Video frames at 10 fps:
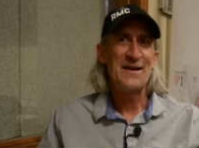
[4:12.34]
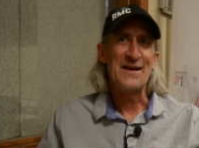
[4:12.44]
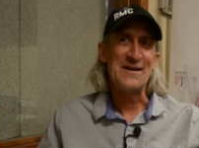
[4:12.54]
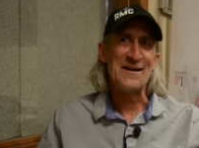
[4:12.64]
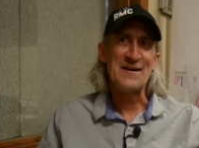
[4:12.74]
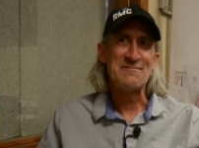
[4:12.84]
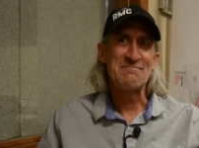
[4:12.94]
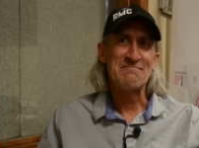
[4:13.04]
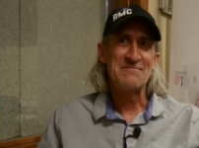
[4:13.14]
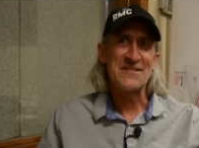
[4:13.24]

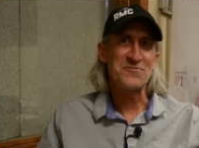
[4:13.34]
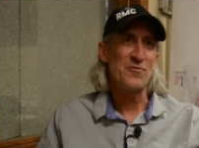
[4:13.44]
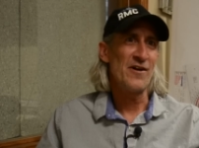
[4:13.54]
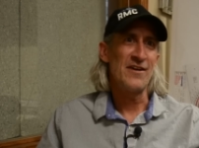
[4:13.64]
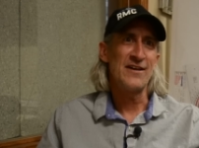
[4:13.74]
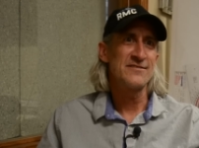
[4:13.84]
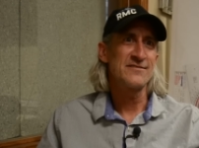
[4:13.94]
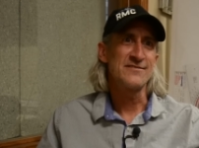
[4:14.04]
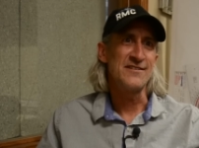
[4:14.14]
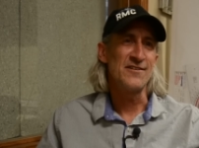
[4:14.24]
um, as well
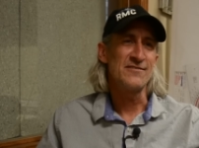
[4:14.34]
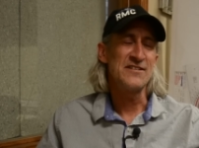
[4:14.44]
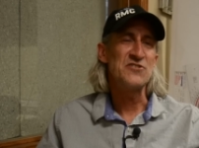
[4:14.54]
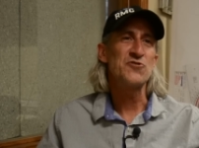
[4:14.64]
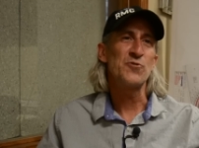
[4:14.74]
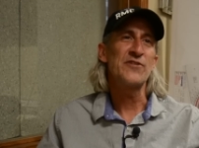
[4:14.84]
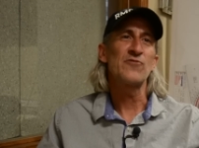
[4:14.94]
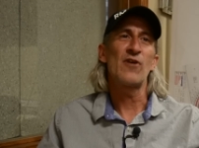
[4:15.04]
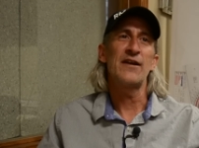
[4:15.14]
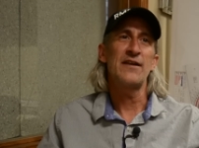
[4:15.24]
as you know enjoying
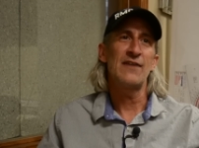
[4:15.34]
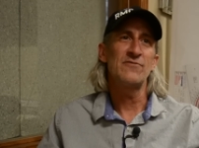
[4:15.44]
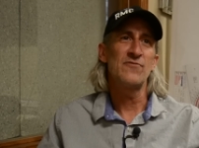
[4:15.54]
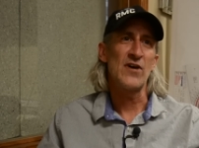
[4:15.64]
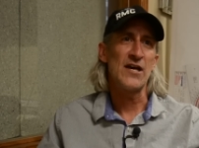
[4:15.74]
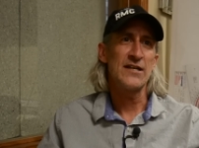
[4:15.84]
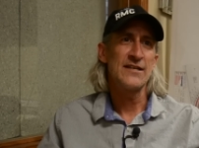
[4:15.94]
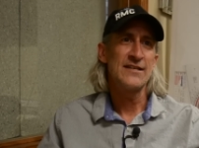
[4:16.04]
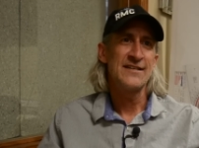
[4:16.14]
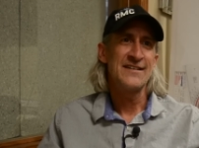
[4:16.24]
the ride and having fun.
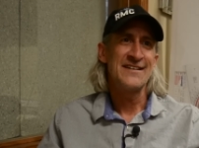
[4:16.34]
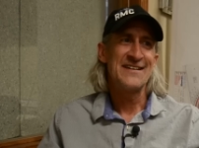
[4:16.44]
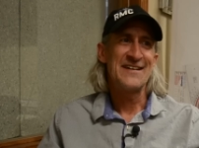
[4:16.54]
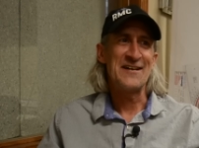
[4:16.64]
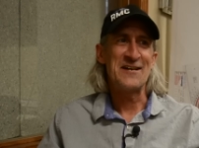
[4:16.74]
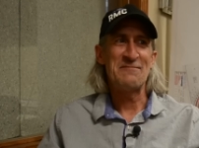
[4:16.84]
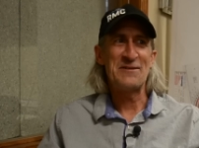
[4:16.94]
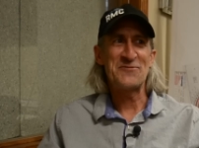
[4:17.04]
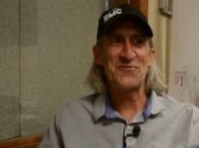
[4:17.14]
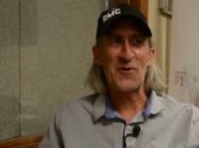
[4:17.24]
Um,
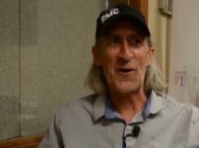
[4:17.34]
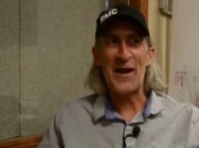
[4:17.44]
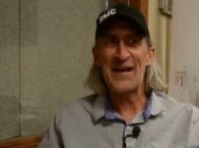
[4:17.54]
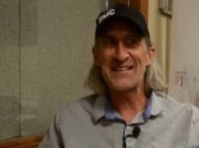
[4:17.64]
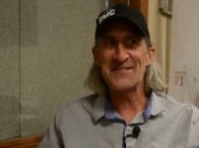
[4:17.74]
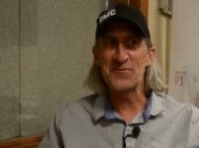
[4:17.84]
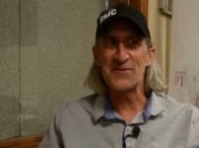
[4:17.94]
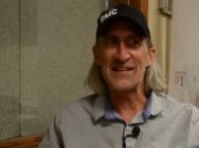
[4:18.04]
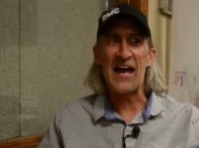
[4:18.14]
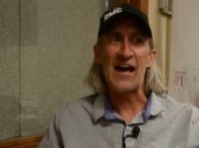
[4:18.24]
as far as
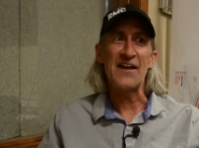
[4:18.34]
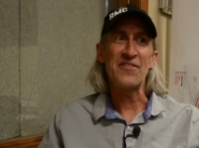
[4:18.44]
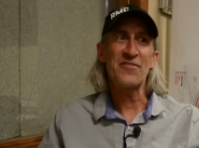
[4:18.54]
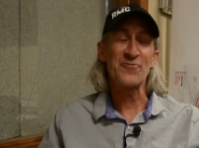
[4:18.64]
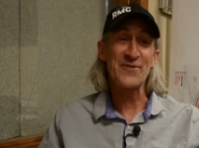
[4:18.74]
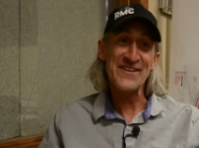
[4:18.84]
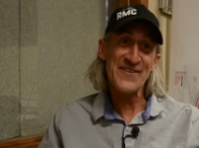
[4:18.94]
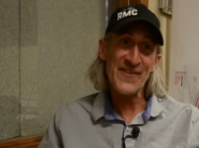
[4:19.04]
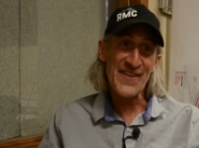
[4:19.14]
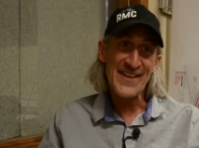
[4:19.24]
really high
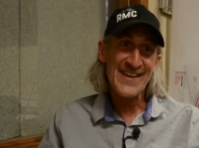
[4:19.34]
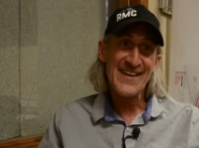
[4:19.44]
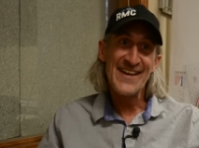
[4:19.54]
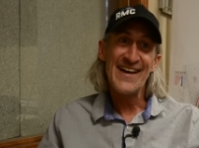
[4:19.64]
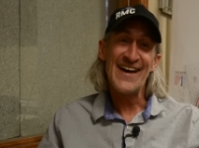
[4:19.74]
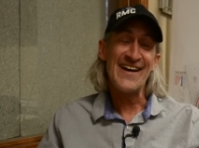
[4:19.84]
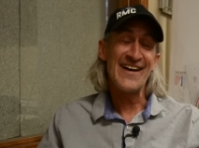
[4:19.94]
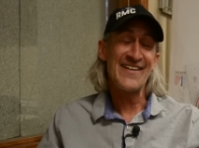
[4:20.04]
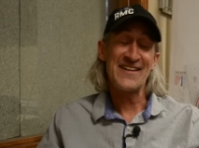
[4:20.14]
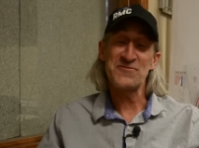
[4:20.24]
thrill,
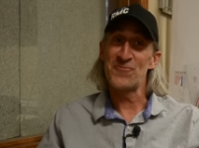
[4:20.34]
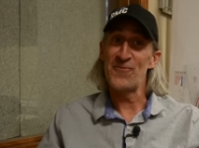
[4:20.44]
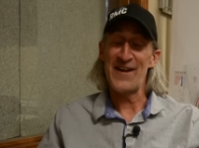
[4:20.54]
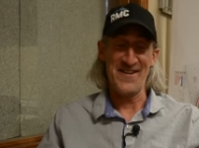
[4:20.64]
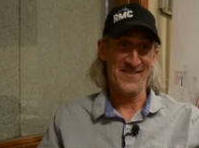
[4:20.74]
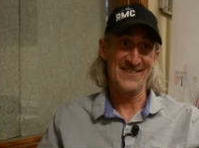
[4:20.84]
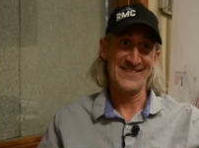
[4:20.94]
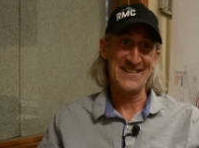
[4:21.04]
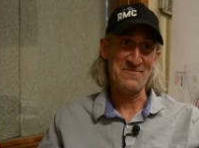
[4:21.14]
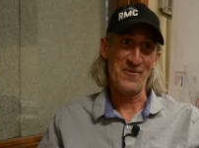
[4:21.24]
uh, that's rare
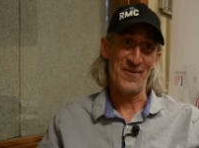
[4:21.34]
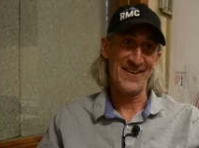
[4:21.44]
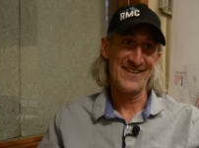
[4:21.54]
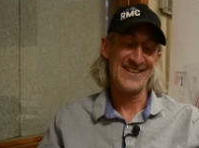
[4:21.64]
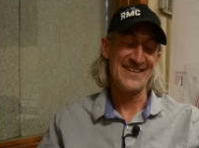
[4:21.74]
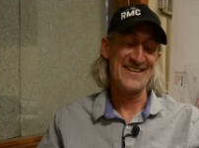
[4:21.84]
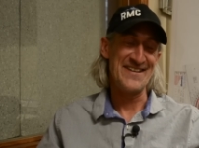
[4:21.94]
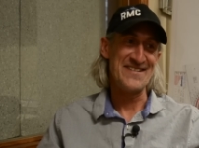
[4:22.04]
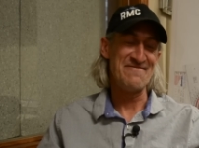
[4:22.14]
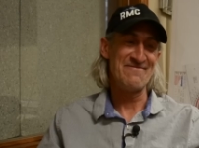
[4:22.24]
anymore.
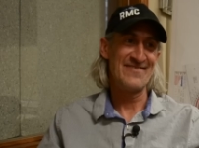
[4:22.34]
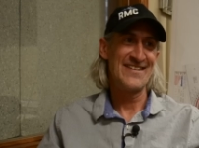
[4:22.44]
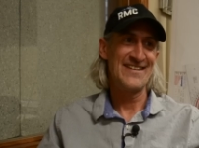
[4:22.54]
Um,